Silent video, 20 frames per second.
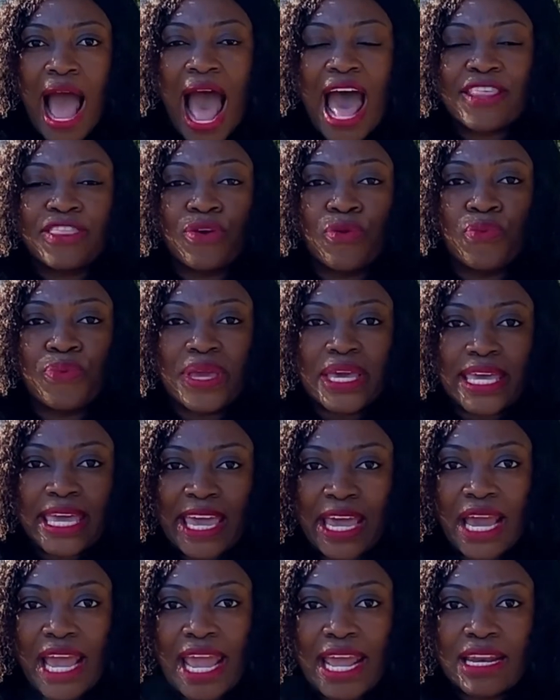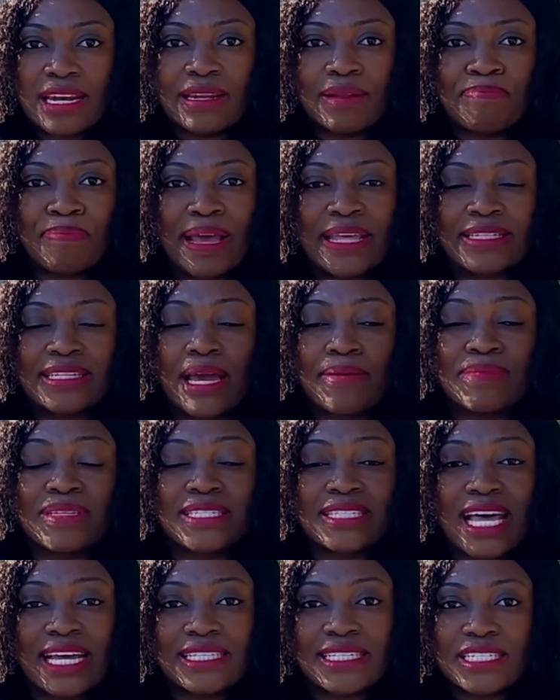At the weekend, by the time
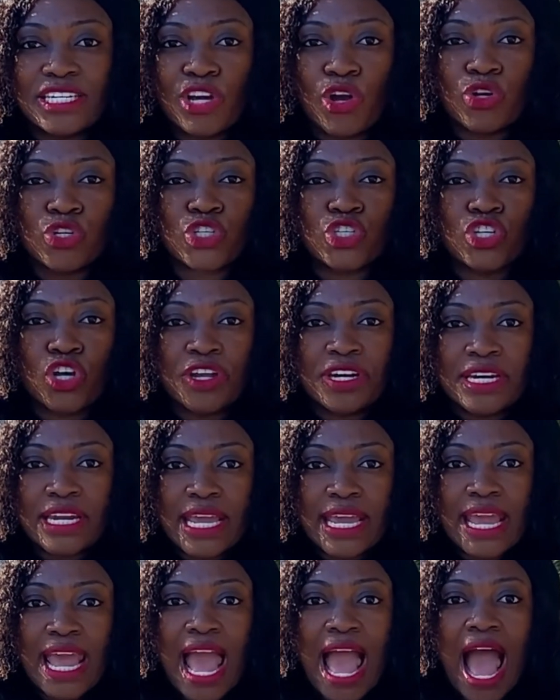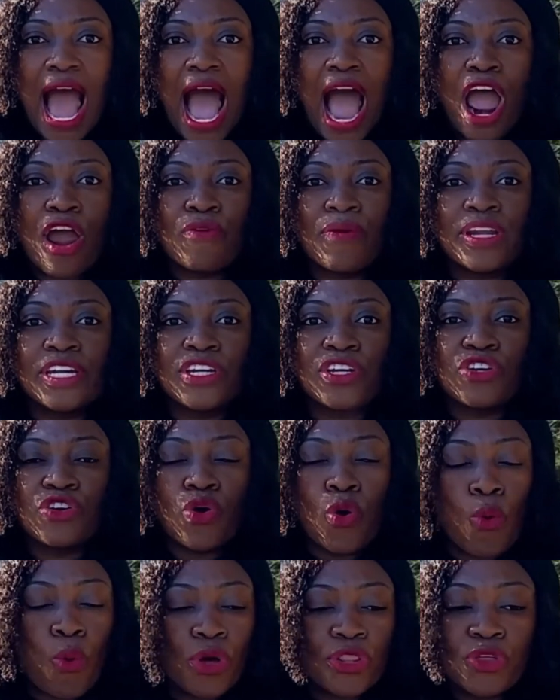it's Saturday or Sunday, I already
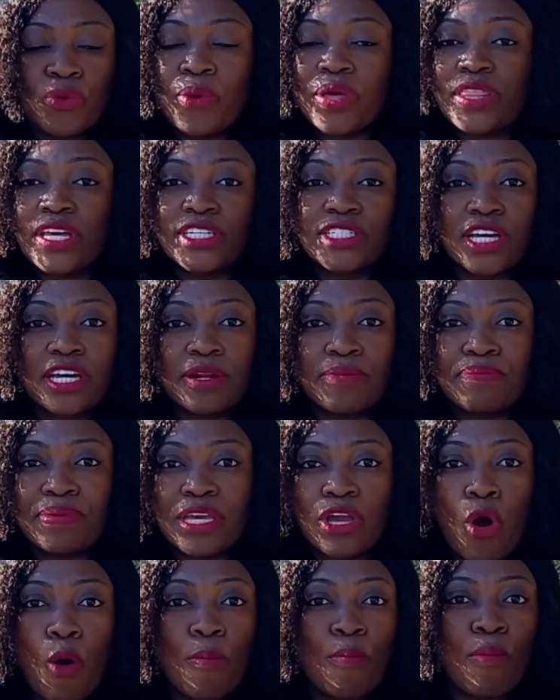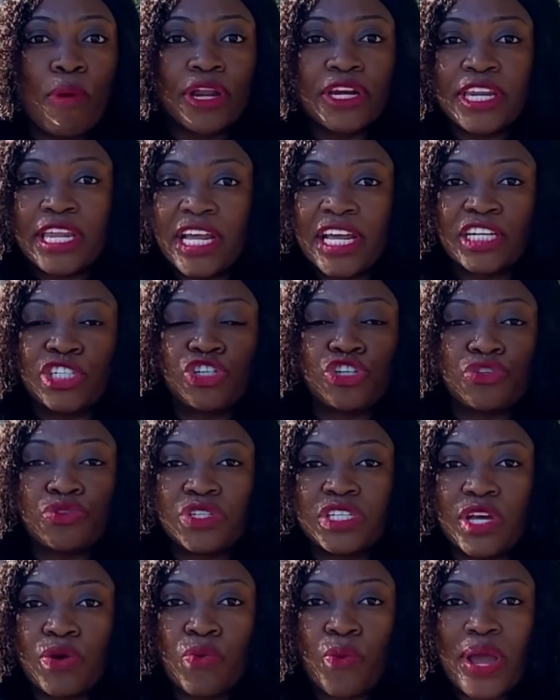know what the weather is going to be on Monday,
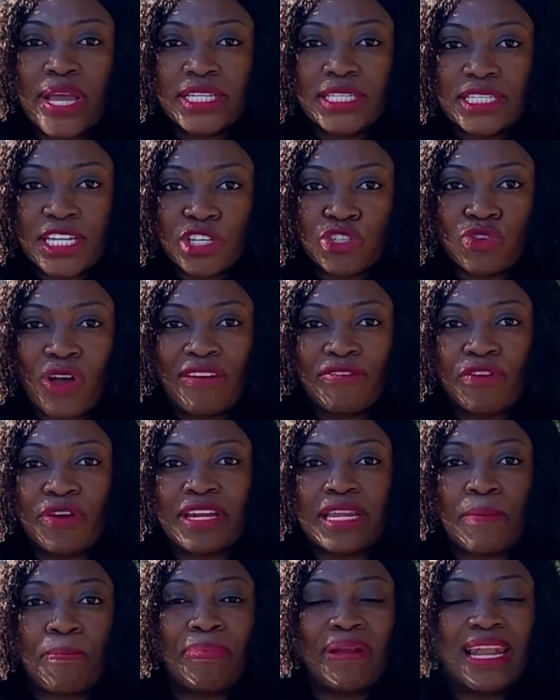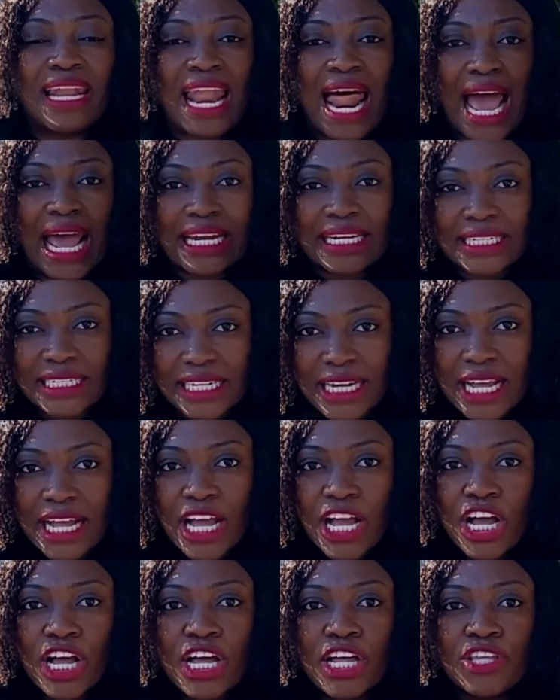Tuesday, Wednesday. So I've already planned,
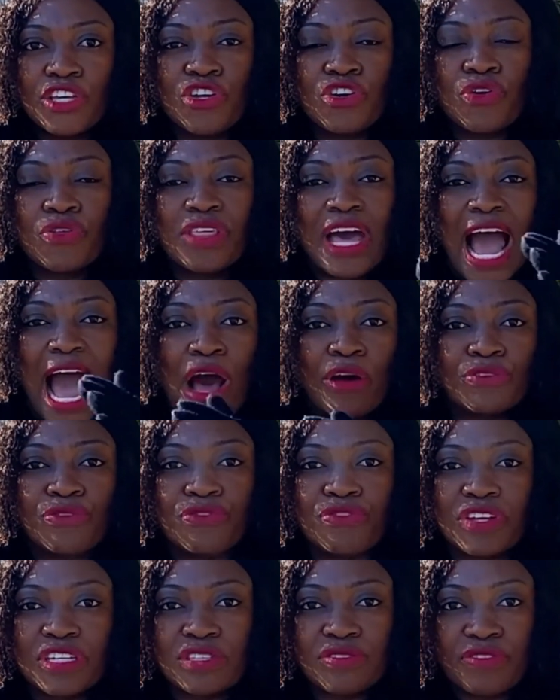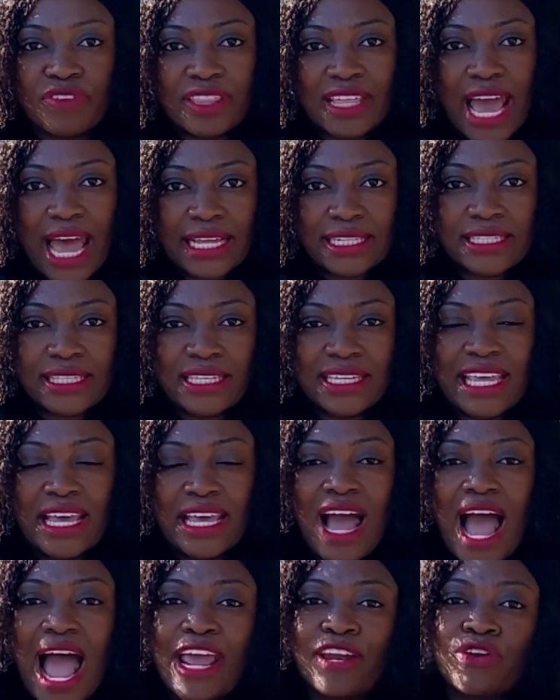the outfits for that.
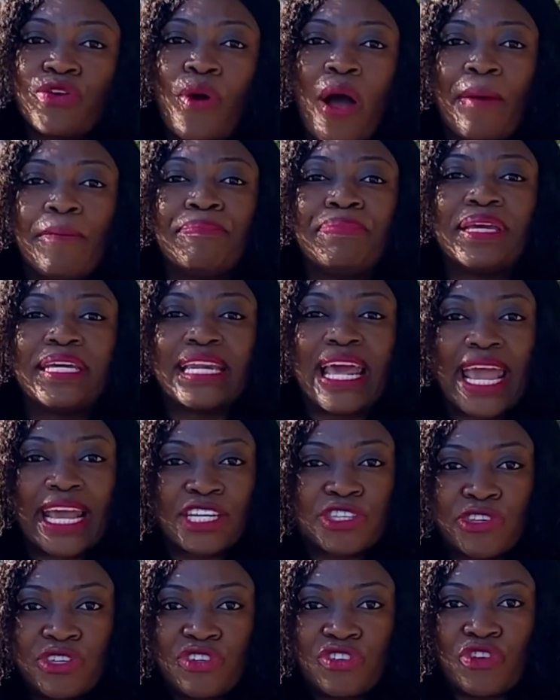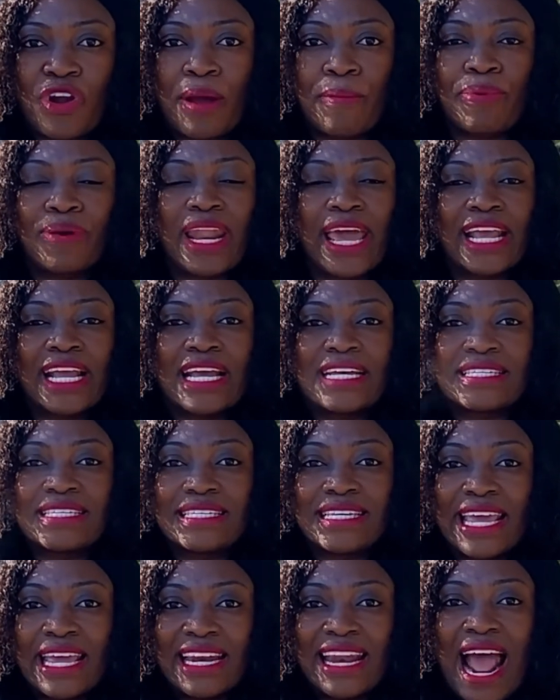I know I'm being extra, but like I
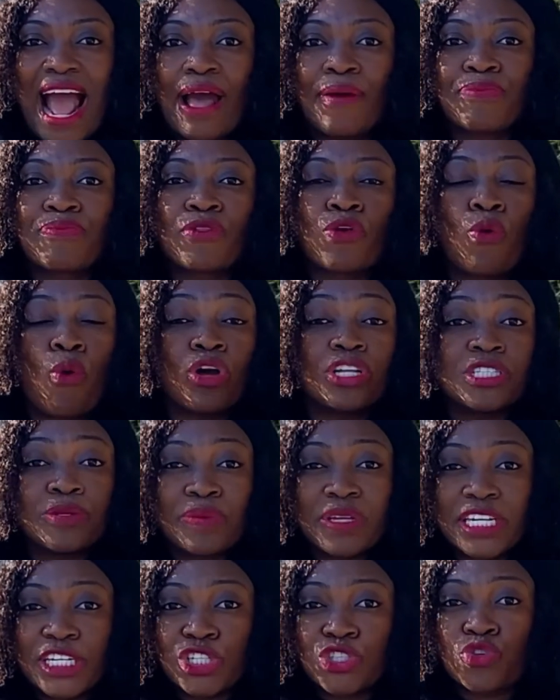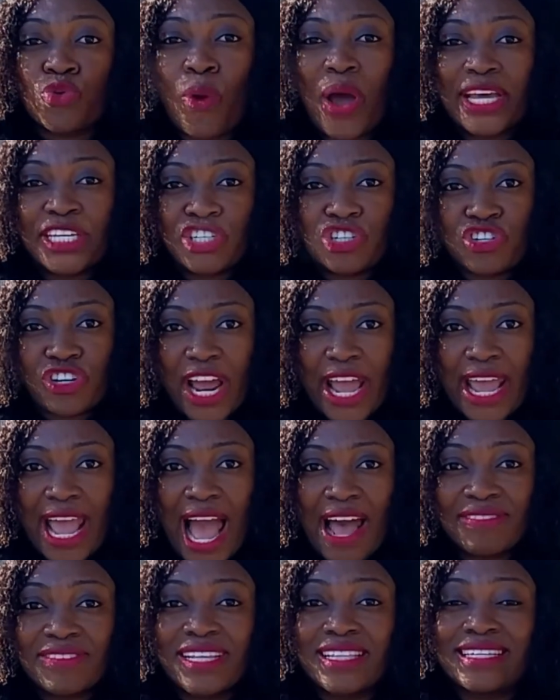said, once bitten, twice shy.
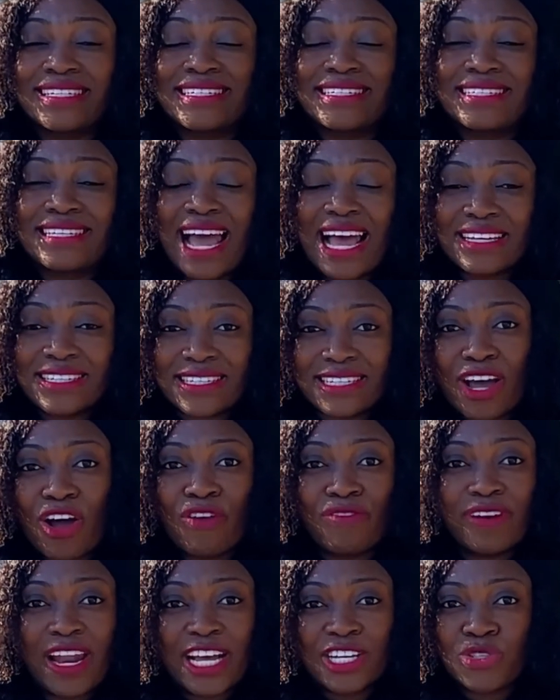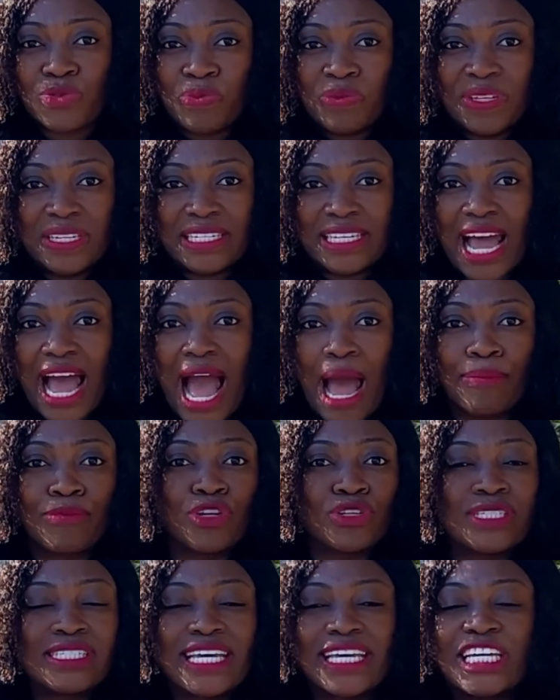After the disaster of last winter, I'm
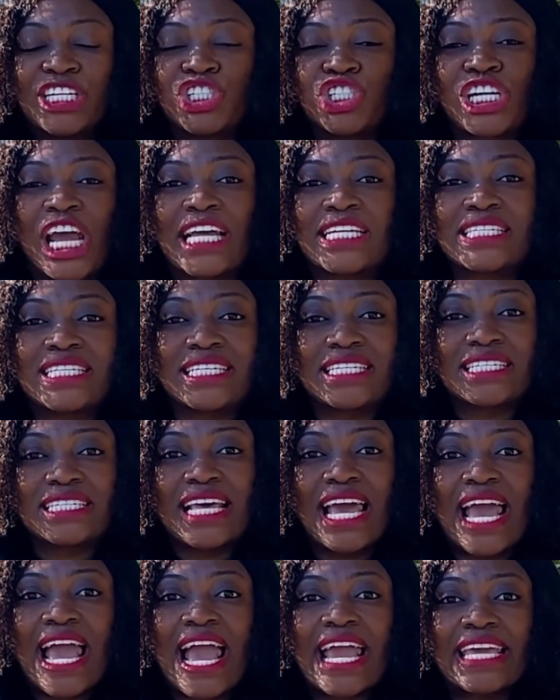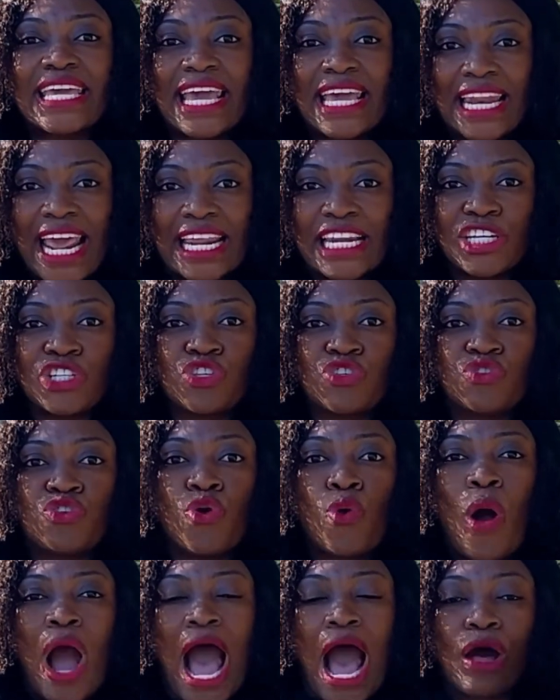not taking chances again. I need to
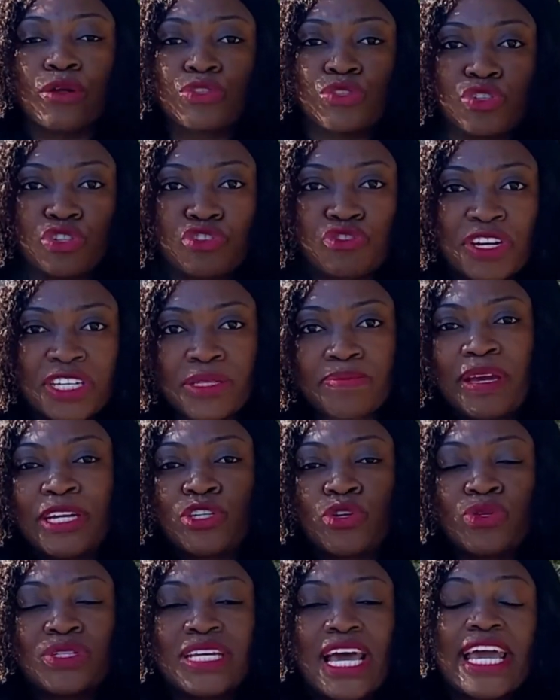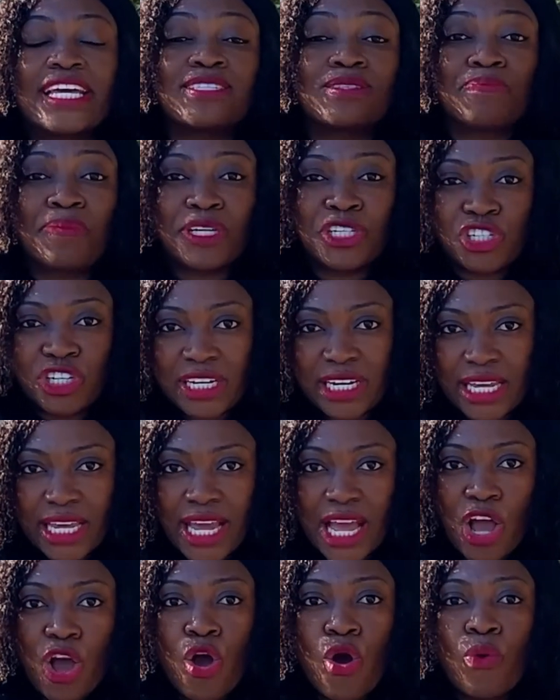know how to dress my daughter, especially
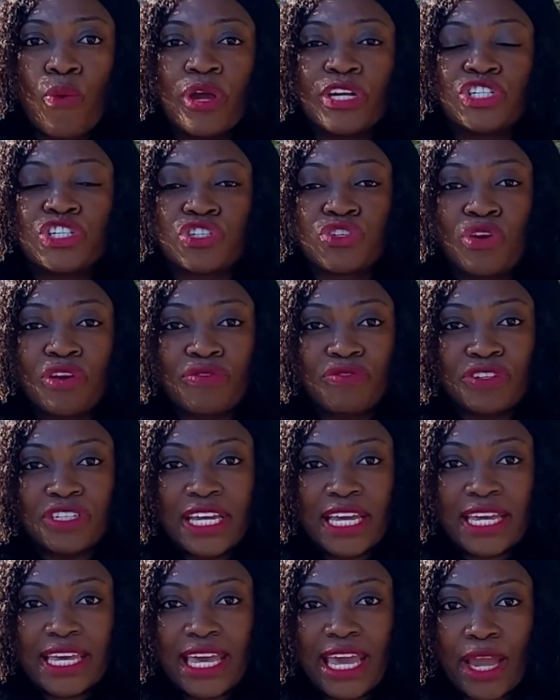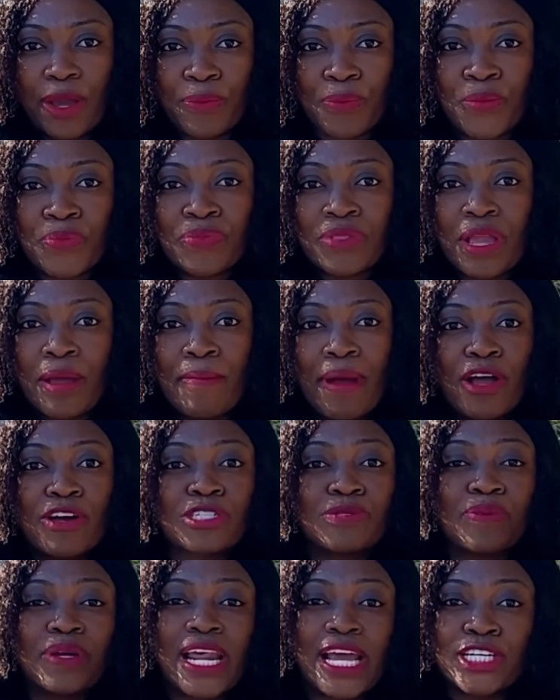when she's going for daycare. My
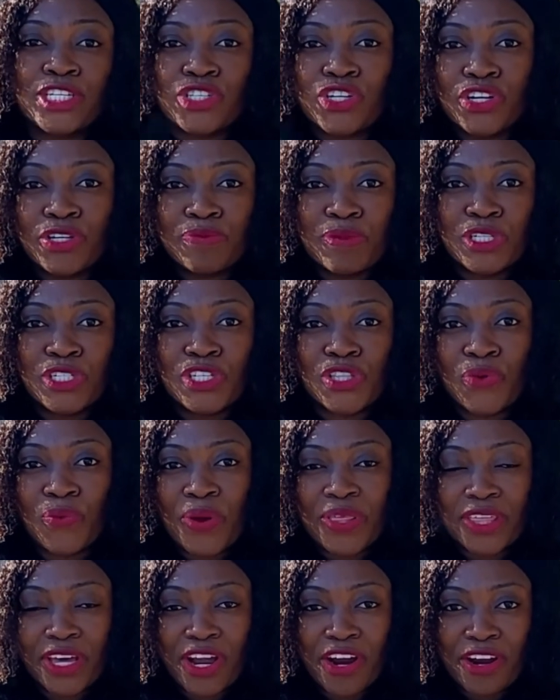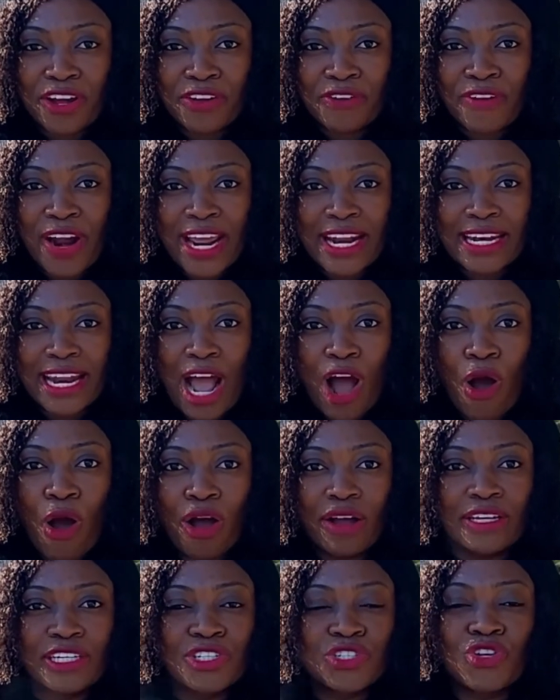husband has turned me to the weather girl right now.
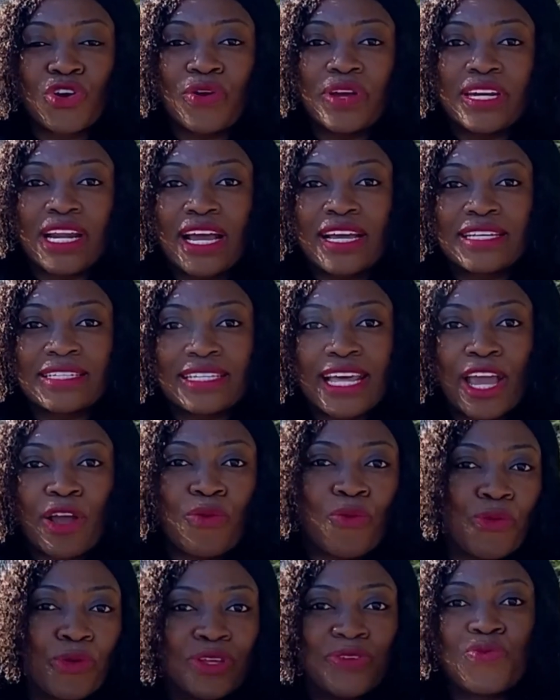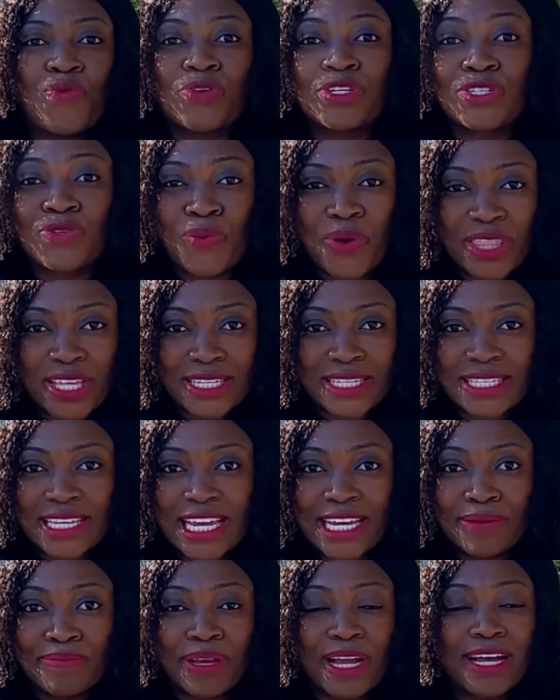He's going out, he's like, what's the weather saying?